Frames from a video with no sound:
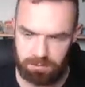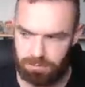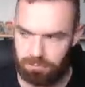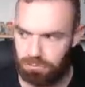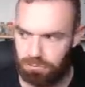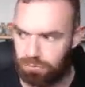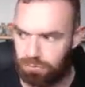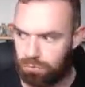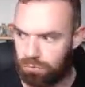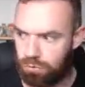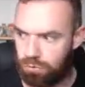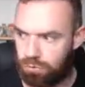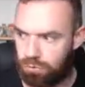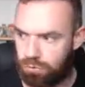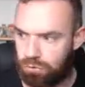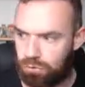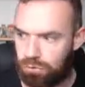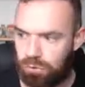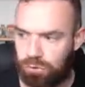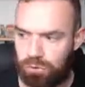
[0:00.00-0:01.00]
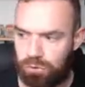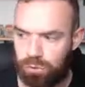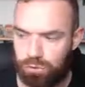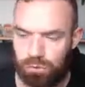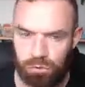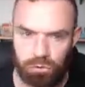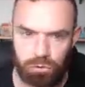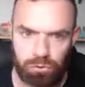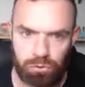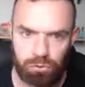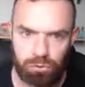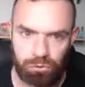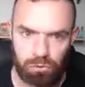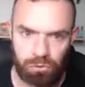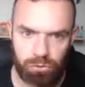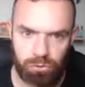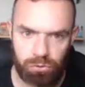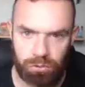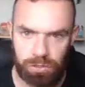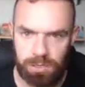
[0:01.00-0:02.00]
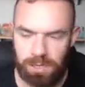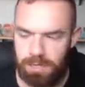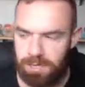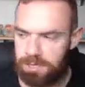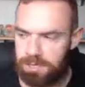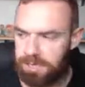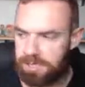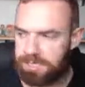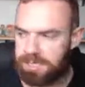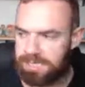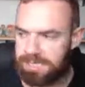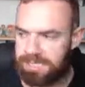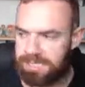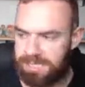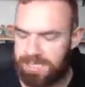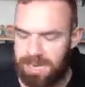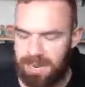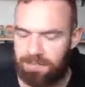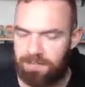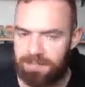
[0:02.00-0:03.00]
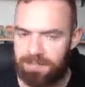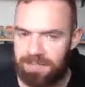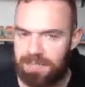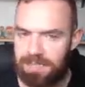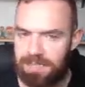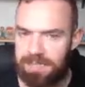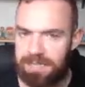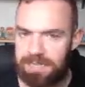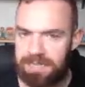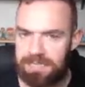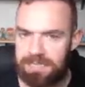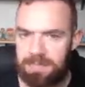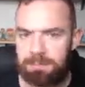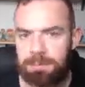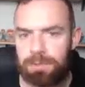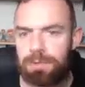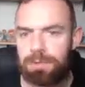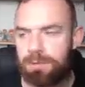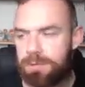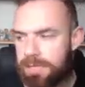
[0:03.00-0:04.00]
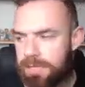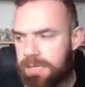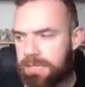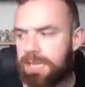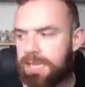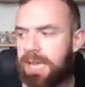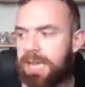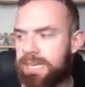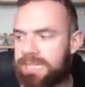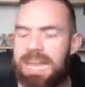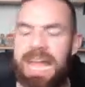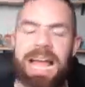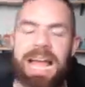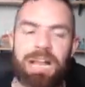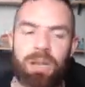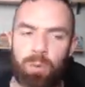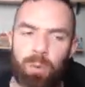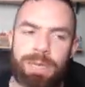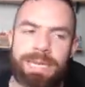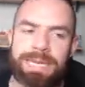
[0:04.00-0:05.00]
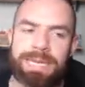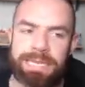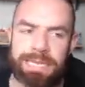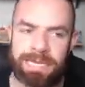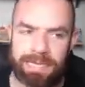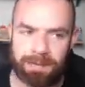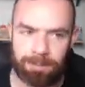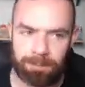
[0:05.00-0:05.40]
Ooh, this is definitely spooky and Halloweeny.